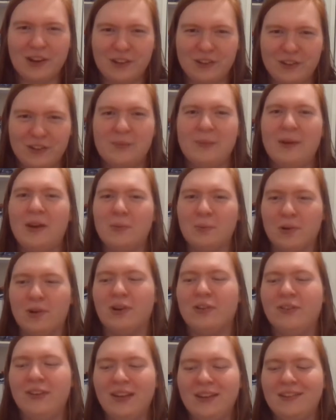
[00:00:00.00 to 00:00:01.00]
that question about a
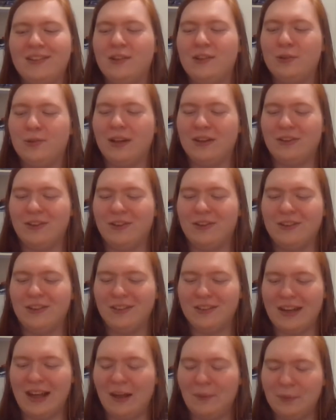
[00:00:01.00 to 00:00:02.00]
more advanced situation
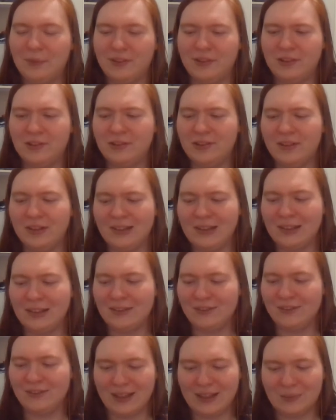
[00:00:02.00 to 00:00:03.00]
doesn't help the student who
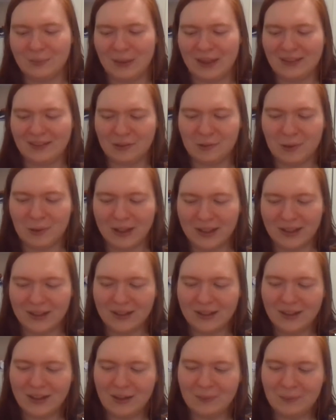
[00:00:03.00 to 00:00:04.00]
didn't even get the basic one,
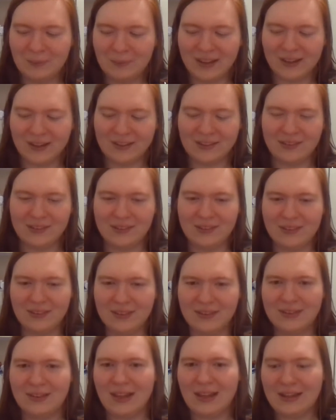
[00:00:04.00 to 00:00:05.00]

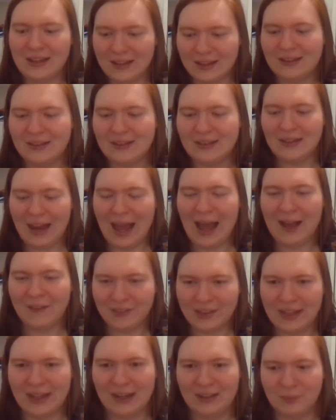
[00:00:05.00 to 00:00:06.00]
because they didn't
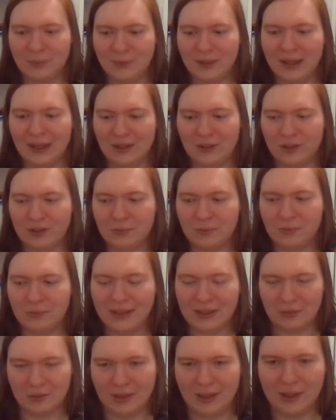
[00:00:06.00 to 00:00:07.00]
have that explanation
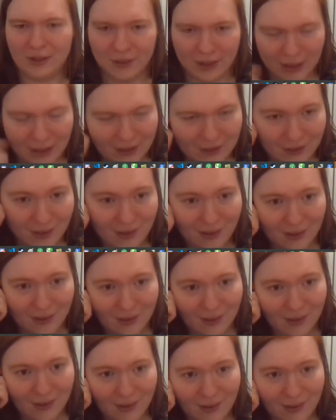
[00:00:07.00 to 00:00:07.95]
when they were hearing it.